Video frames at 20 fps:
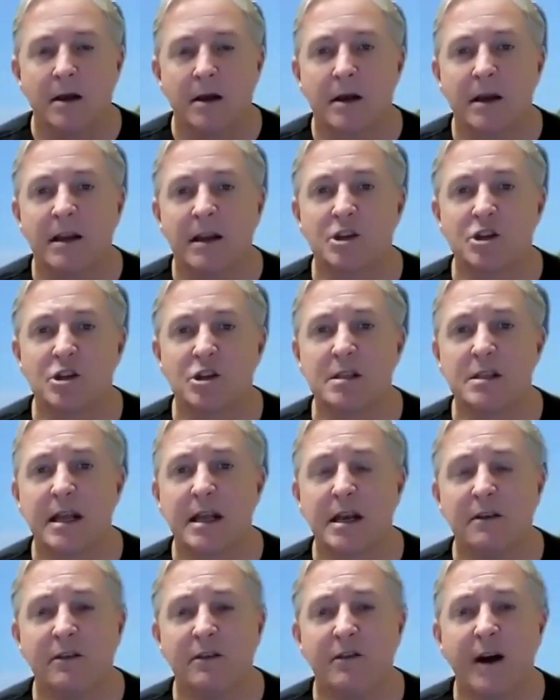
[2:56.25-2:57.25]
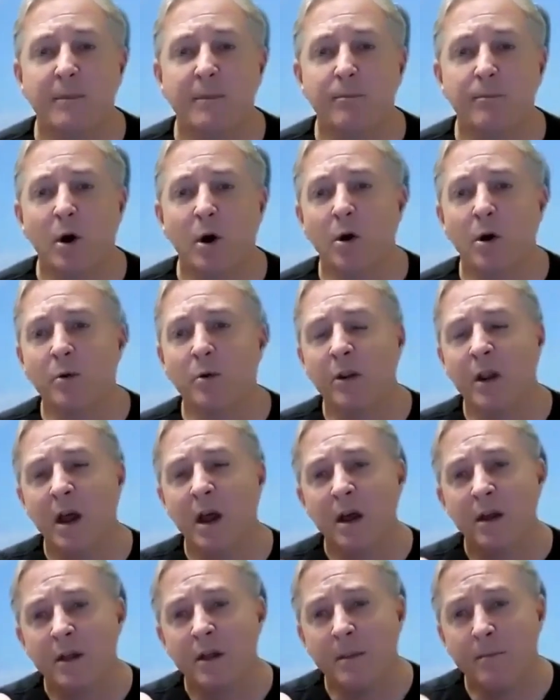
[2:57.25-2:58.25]
conditions that affect both
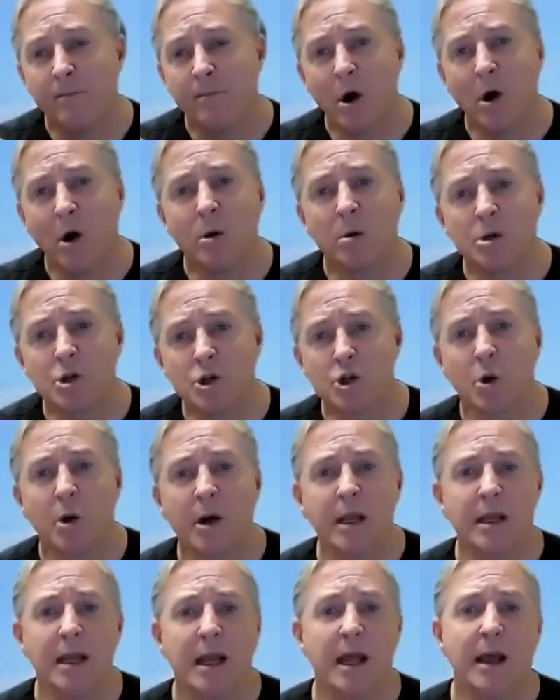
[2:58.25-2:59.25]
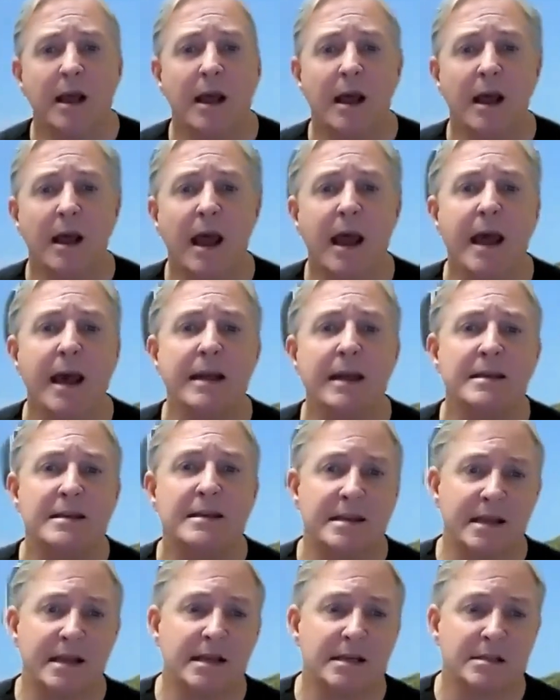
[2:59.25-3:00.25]
the bone, joint, and
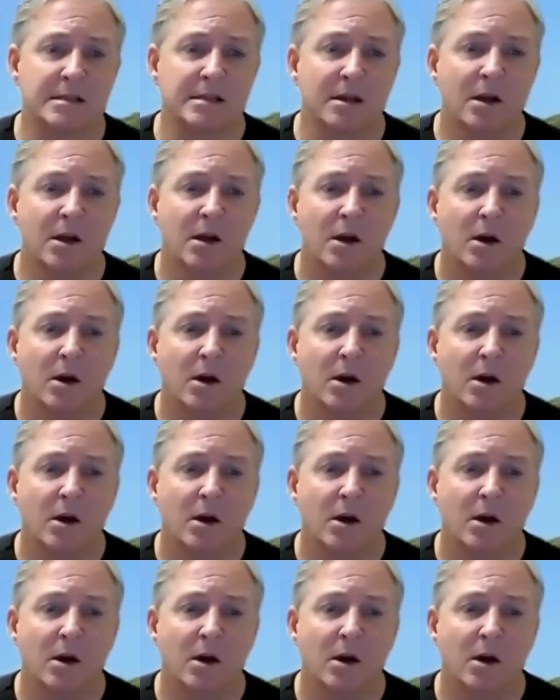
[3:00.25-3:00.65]
disc.